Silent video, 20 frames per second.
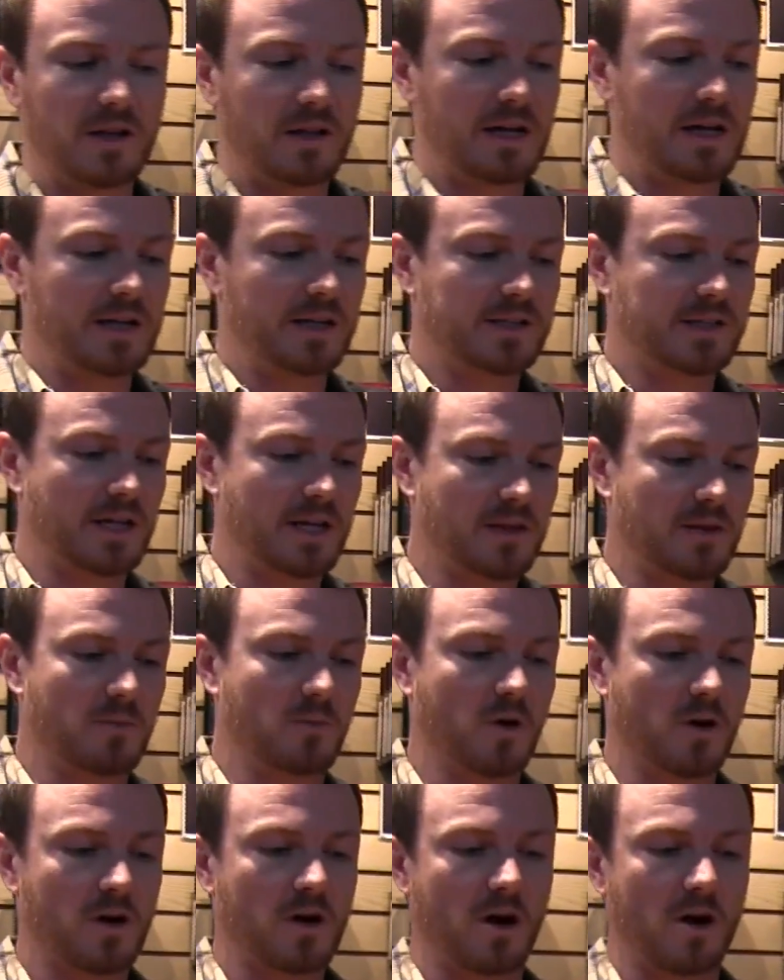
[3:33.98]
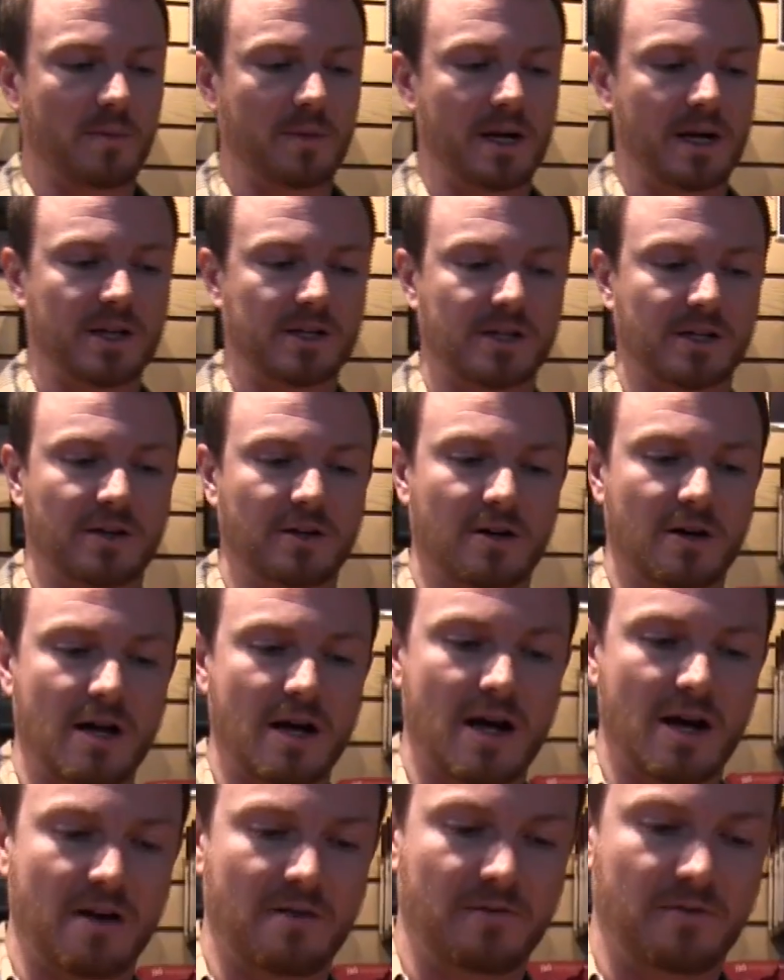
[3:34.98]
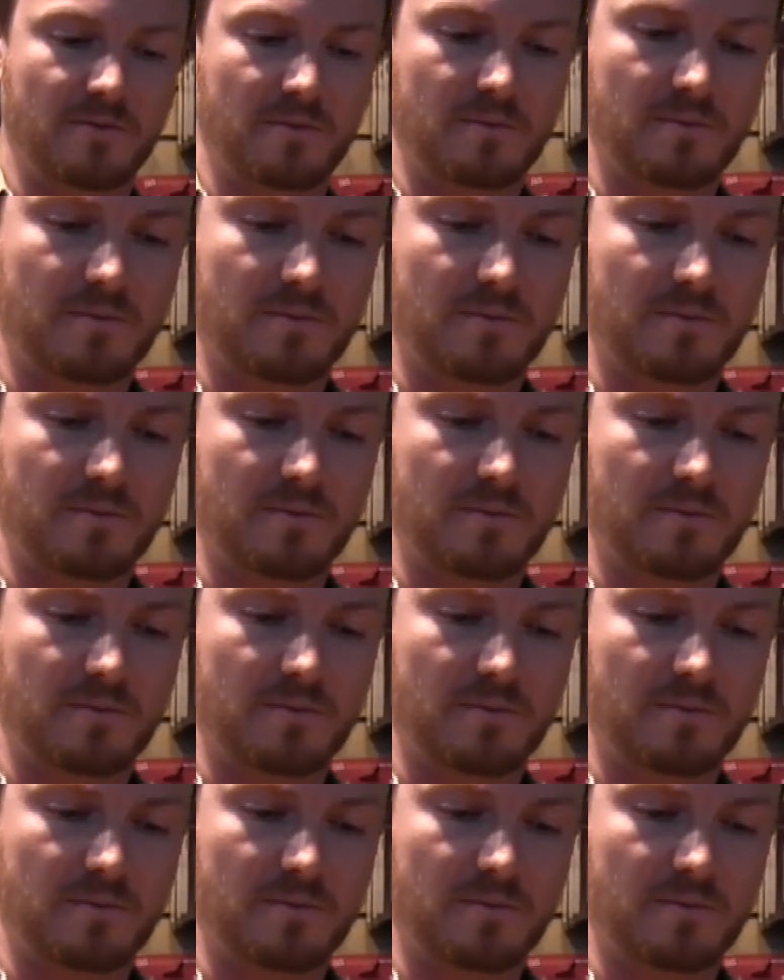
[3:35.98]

you let it sit, the more carbonation you'll have.